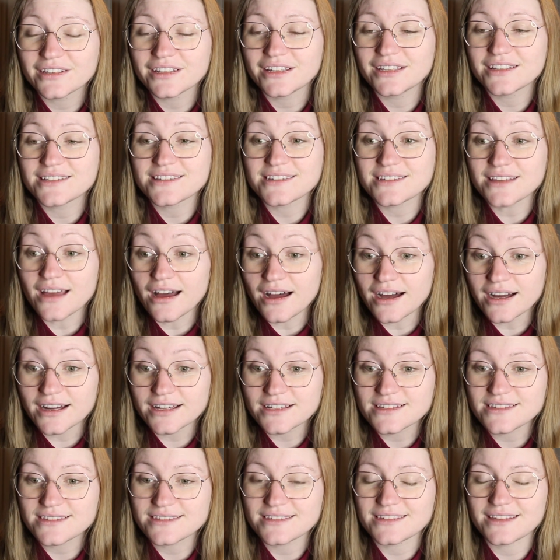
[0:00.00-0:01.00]
It
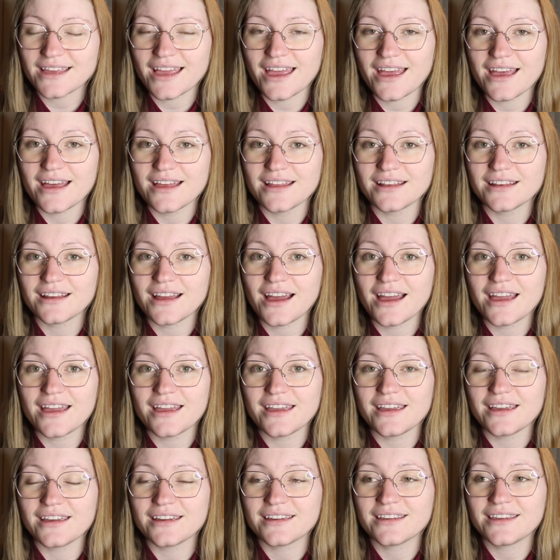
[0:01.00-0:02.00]
sucks, and
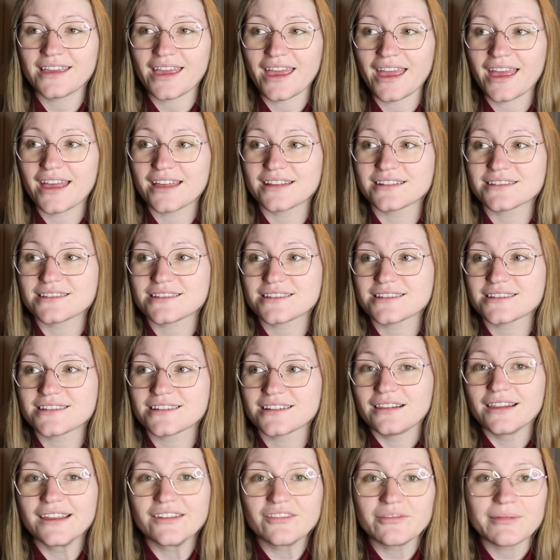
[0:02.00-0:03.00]
I can't
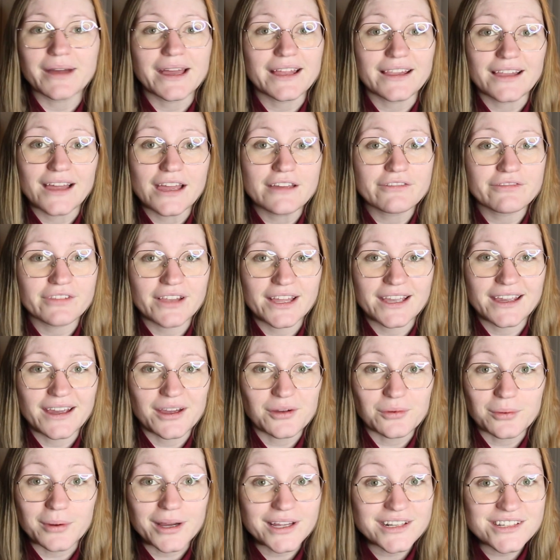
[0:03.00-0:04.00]
live my life like
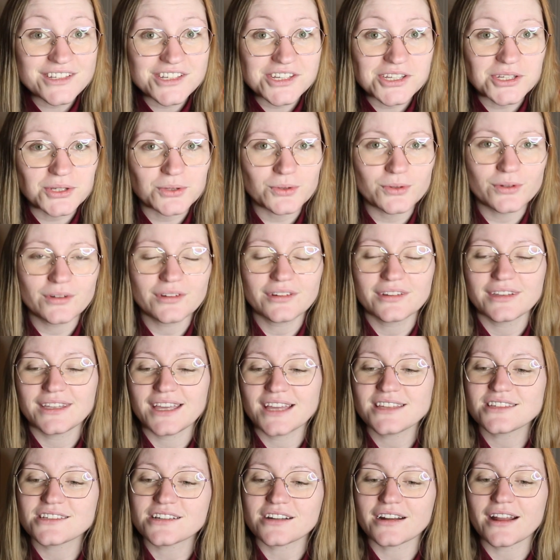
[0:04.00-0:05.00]
I want to.
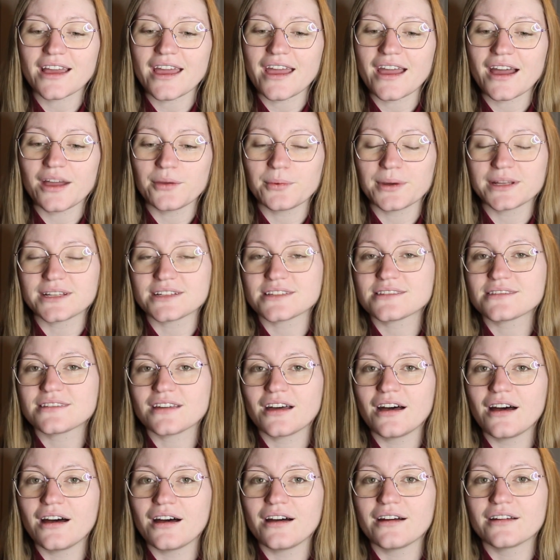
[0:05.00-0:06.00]
Yesterday, I went and
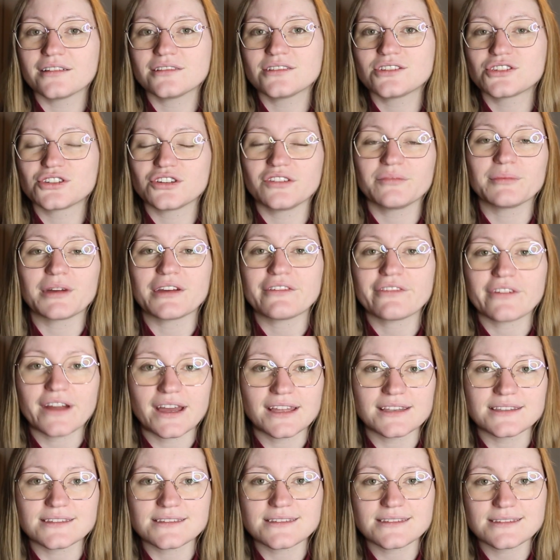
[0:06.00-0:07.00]
saw two of my
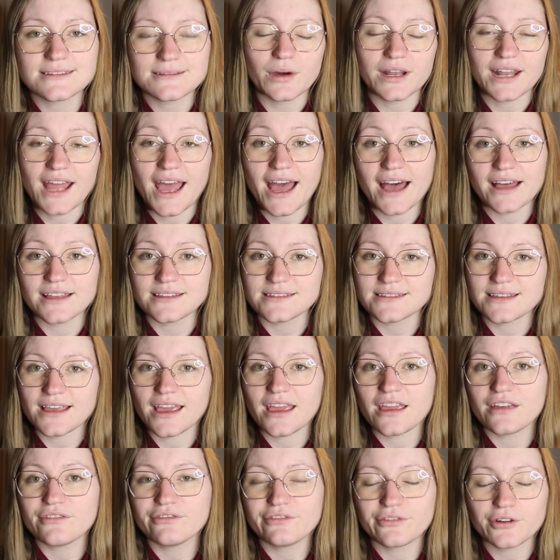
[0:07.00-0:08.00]
friends. One has
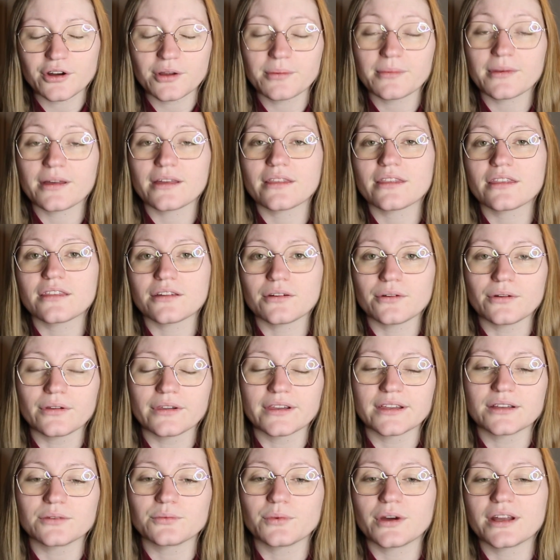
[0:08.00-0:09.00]
a
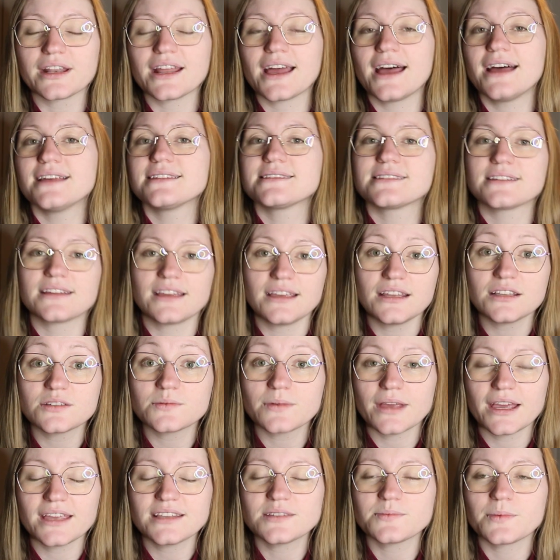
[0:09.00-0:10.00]
4-month-old and one has an
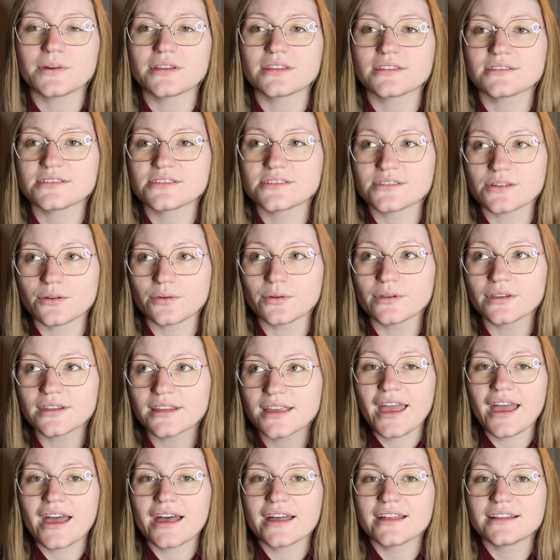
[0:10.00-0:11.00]
8-month-old.
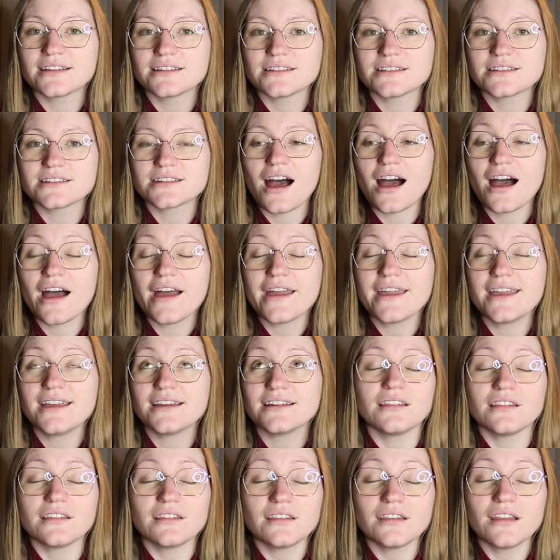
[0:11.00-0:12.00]
And I
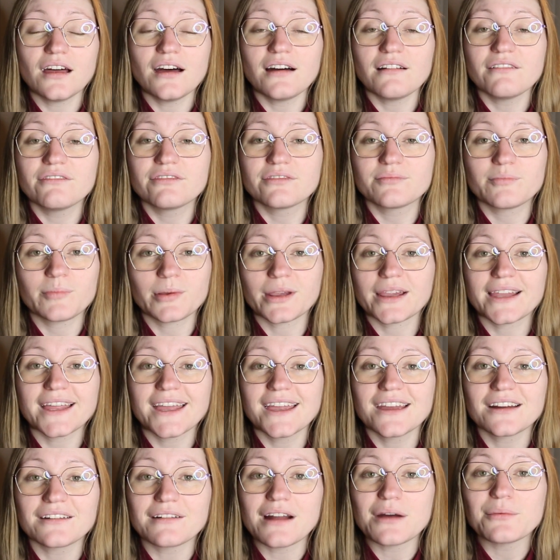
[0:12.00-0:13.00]
love
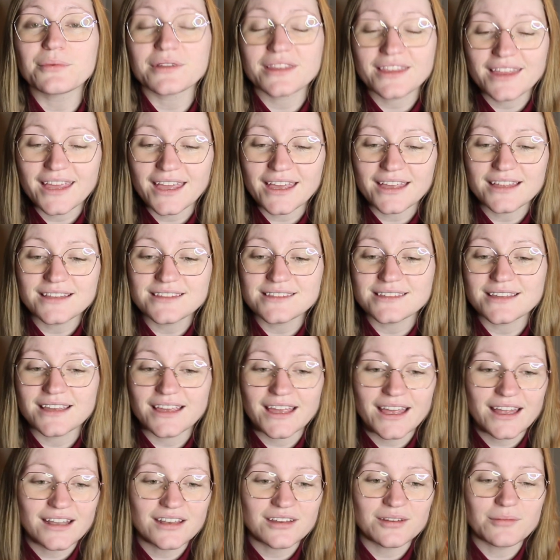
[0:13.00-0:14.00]
playing around with kids
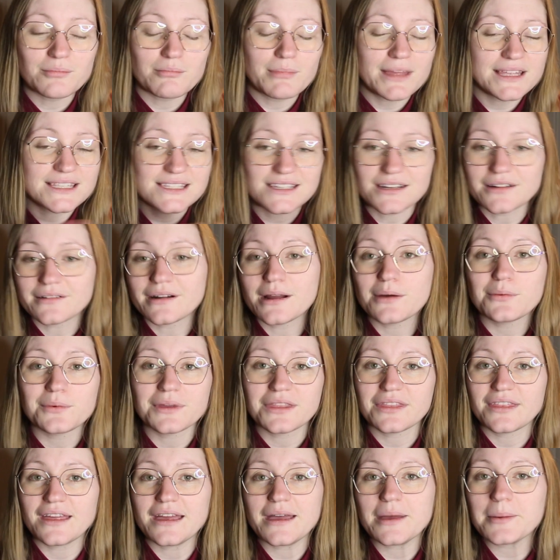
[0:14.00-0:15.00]
and messing around
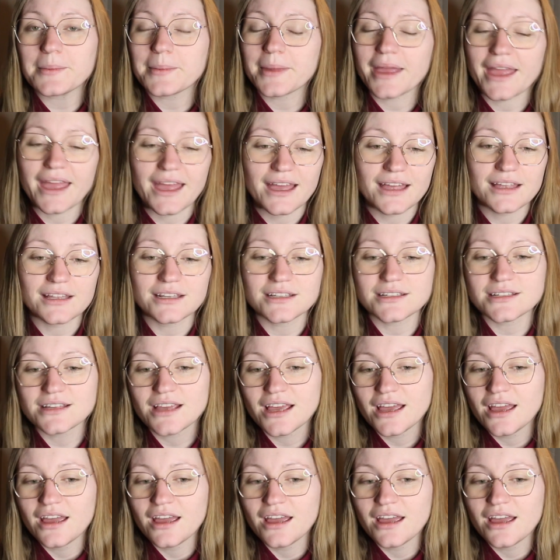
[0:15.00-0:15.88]
with them and